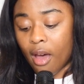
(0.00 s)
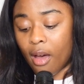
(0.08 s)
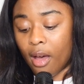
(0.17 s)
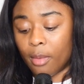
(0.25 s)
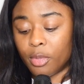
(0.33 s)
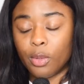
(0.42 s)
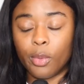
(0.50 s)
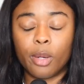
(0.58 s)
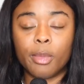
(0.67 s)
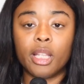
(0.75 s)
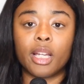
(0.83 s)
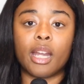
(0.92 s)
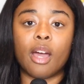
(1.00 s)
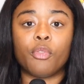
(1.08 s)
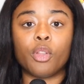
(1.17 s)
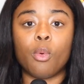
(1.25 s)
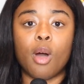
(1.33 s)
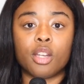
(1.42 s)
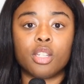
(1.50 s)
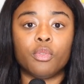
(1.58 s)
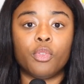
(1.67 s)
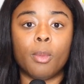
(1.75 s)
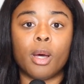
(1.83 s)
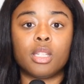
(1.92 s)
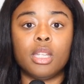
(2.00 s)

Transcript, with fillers: Um, so we're going to be looking out for the Washington football